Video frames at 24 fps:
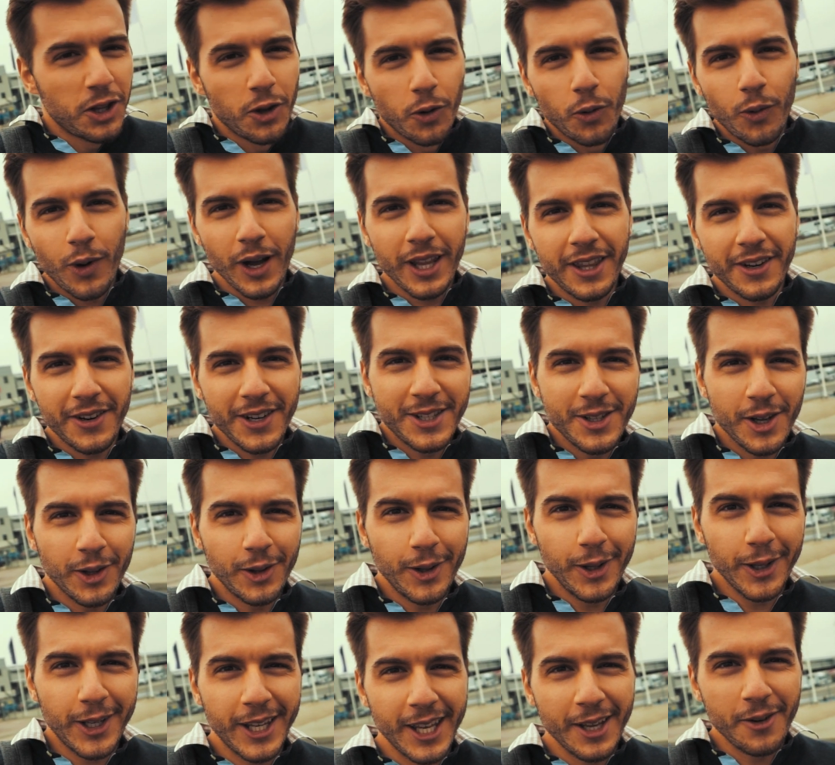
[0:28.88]
The weather is
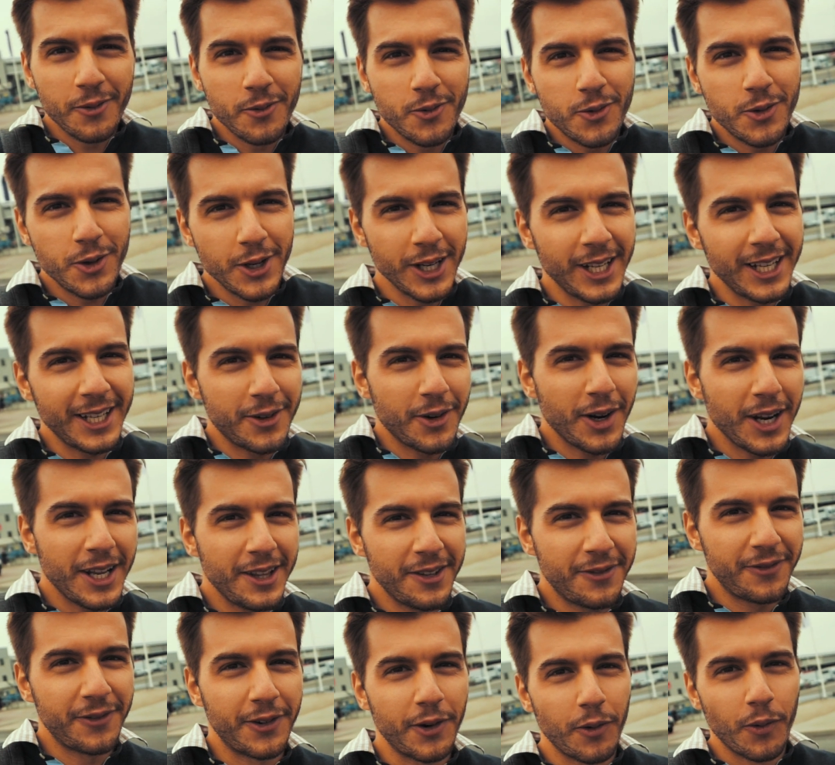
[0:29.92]
not looking really great
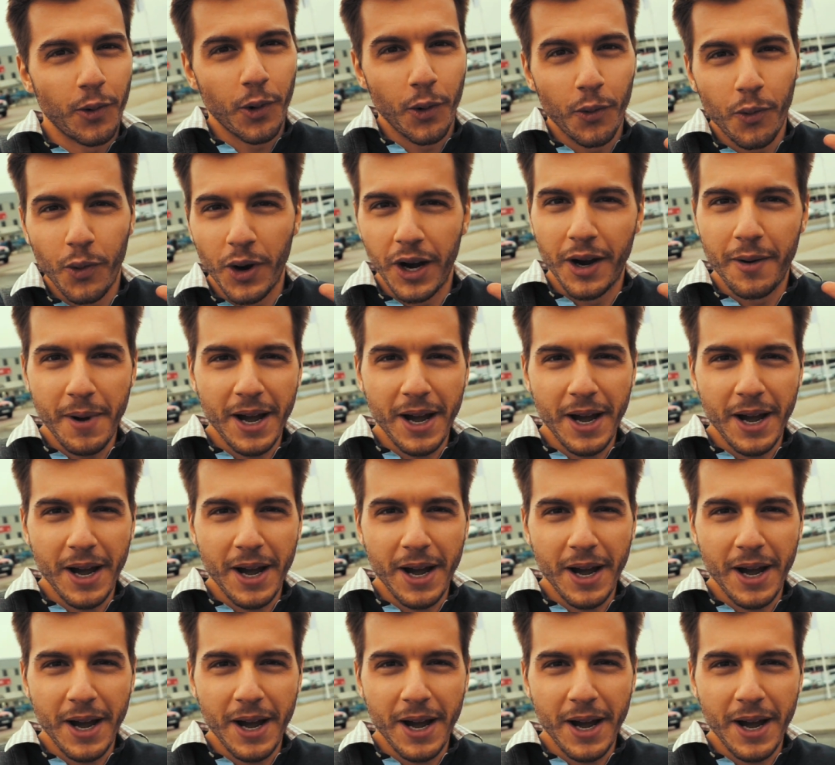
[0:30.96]
for what we are